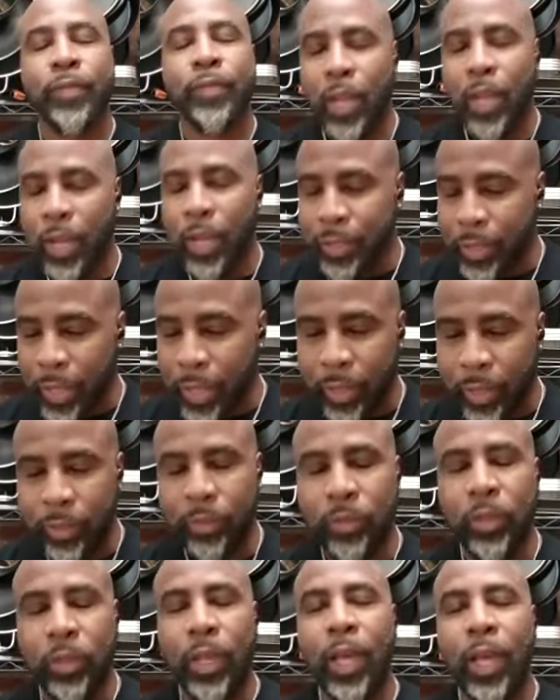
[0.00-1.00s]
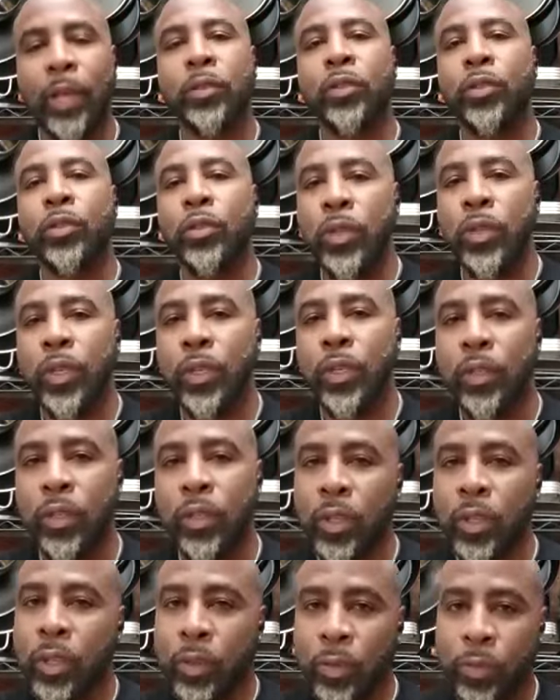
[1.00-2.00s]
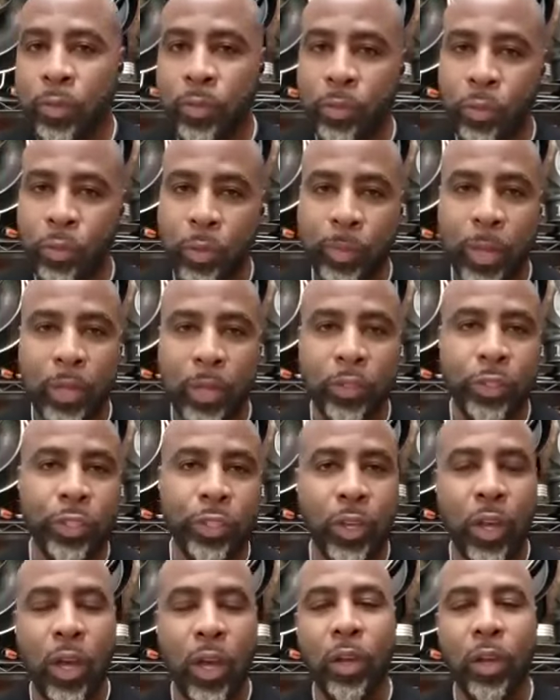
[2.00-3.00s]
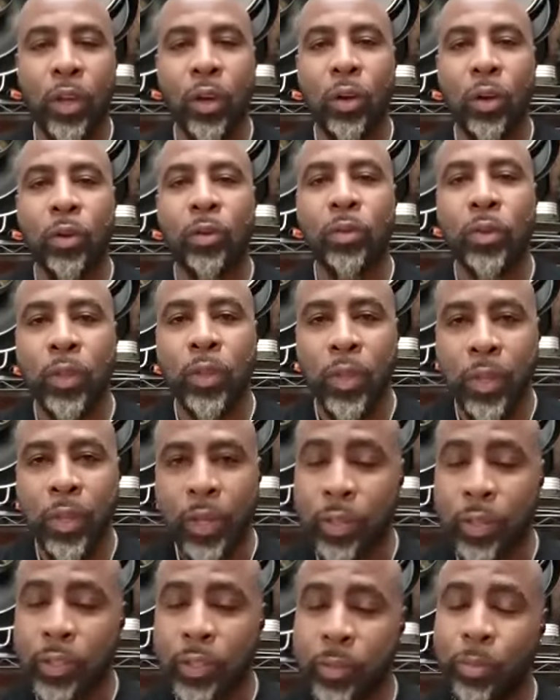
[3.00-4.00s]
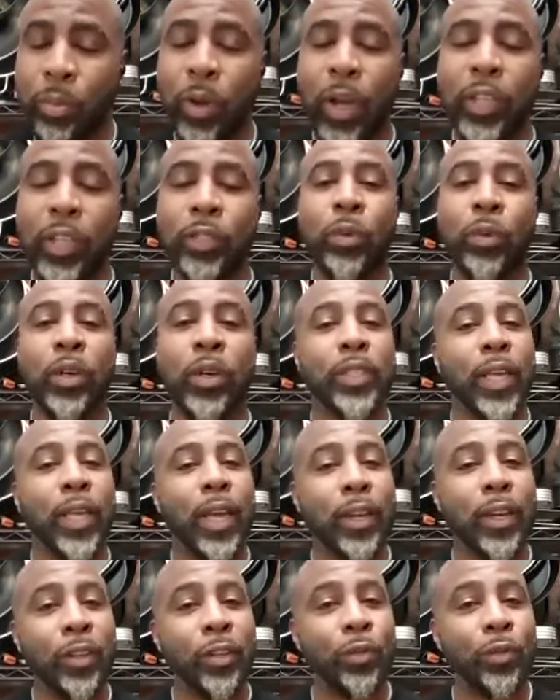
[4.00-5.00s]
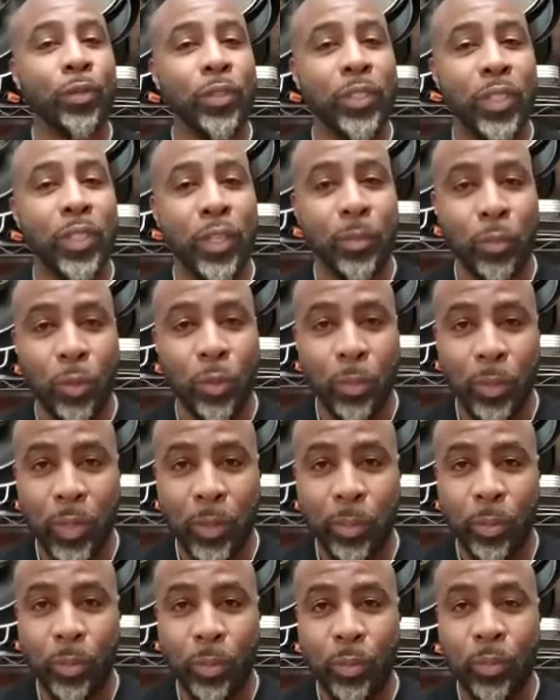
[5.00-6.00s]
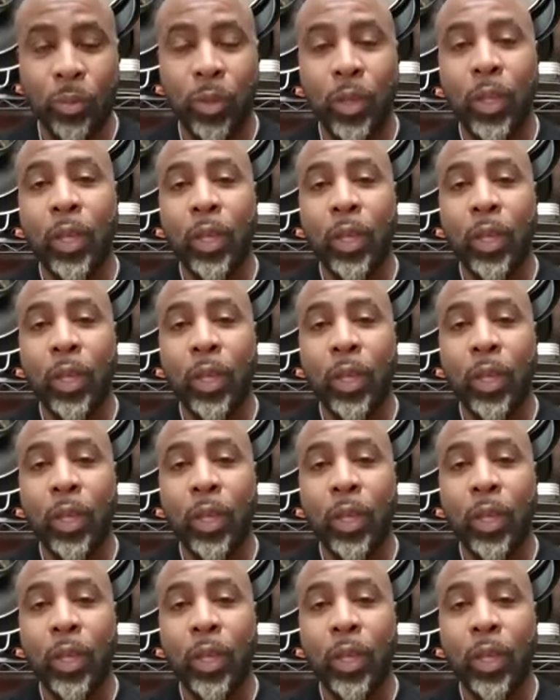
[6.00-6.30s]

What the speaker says: I was like, absolutely. Flew me out to Chicago And the surprise was I had to cook for 10 more people.